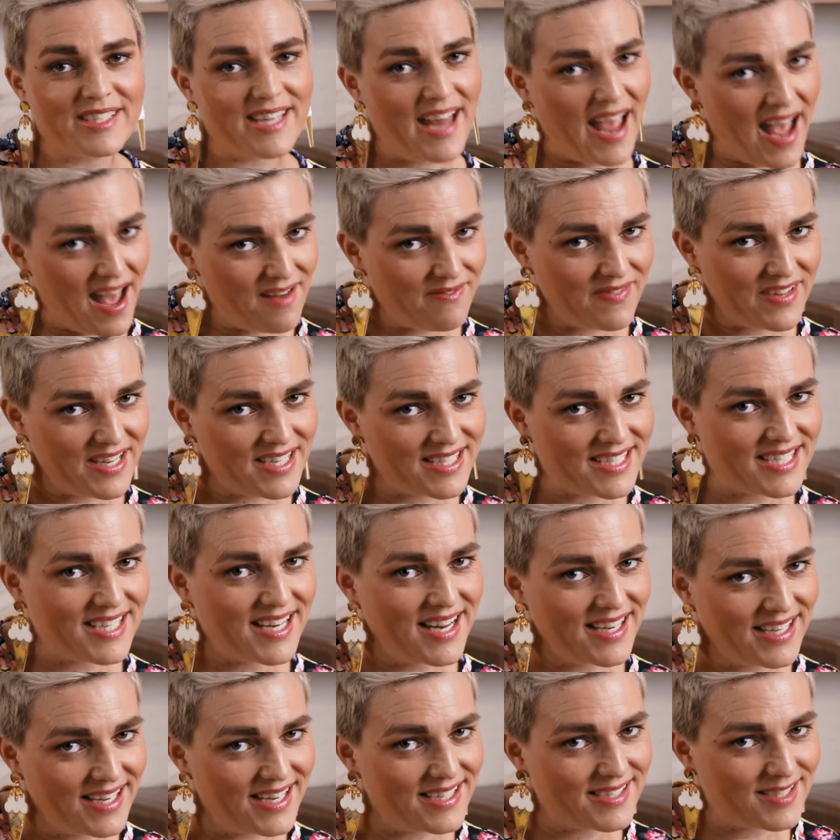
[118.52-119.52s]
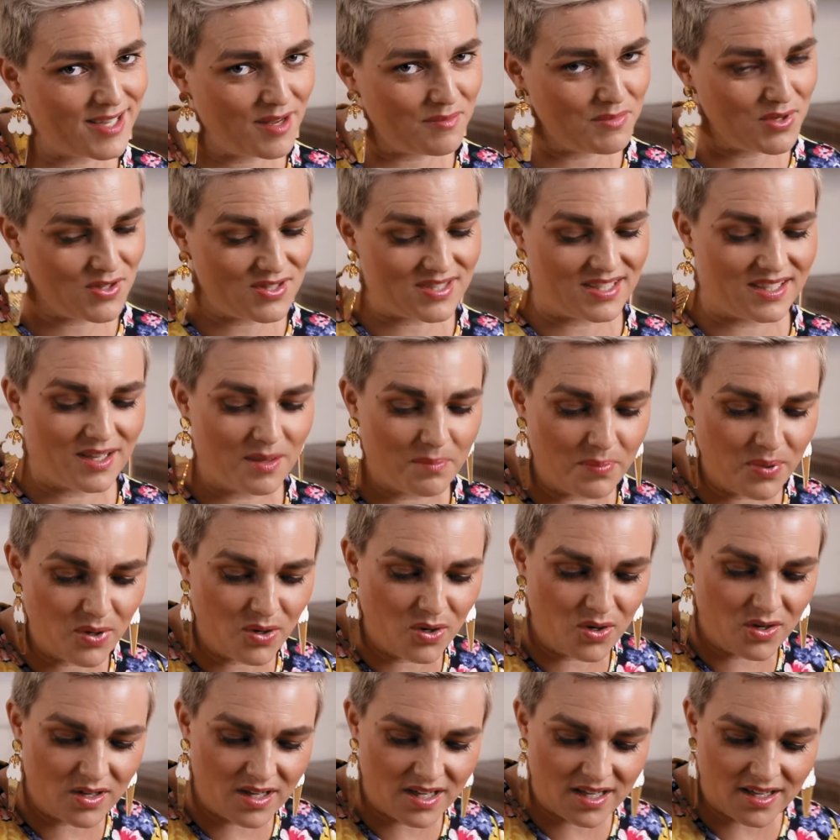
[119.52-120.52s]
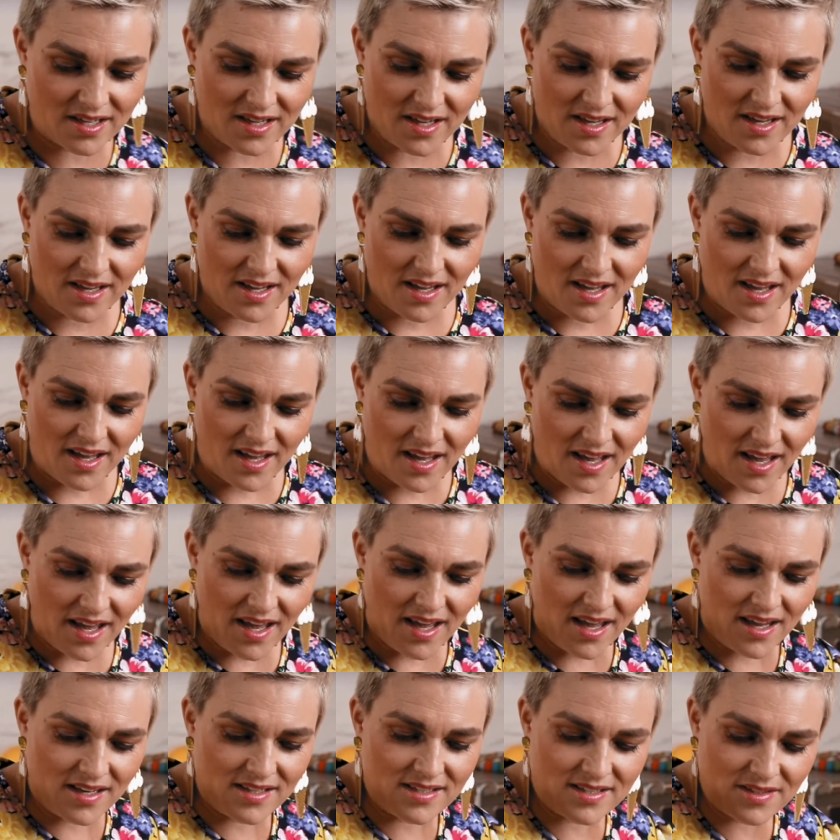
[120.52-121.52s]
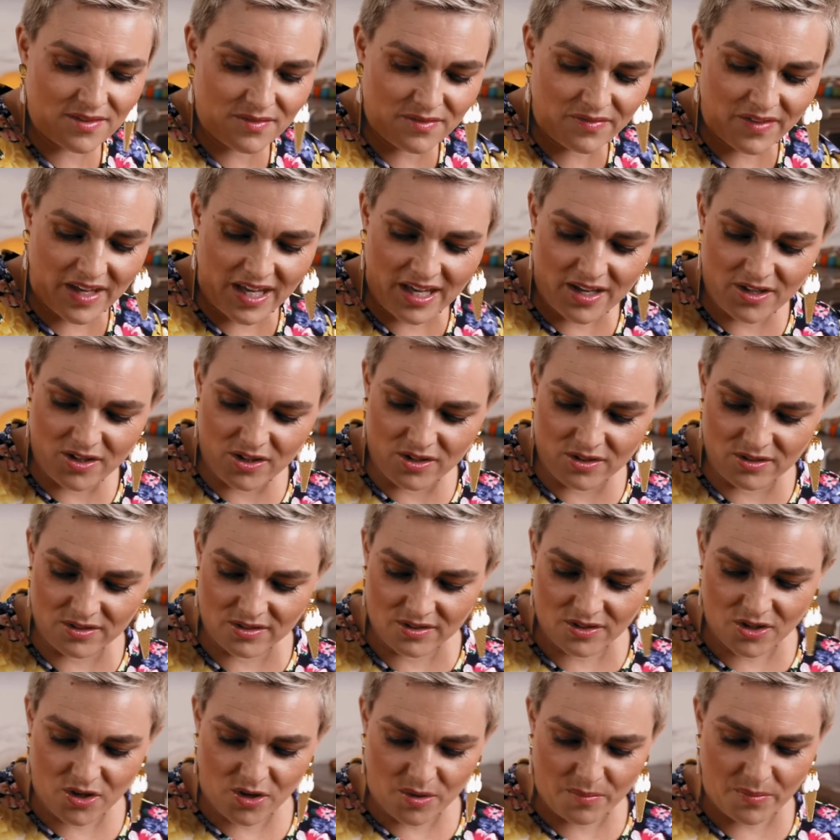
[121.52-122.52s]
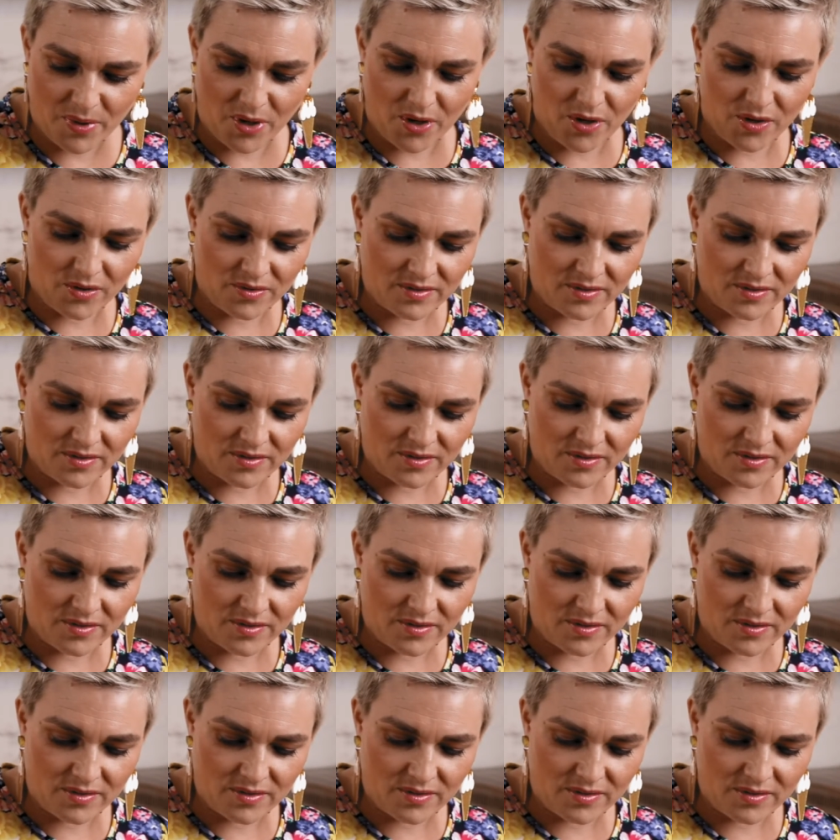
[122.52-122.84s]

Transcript: have it unless I'm using a pork and veal combo.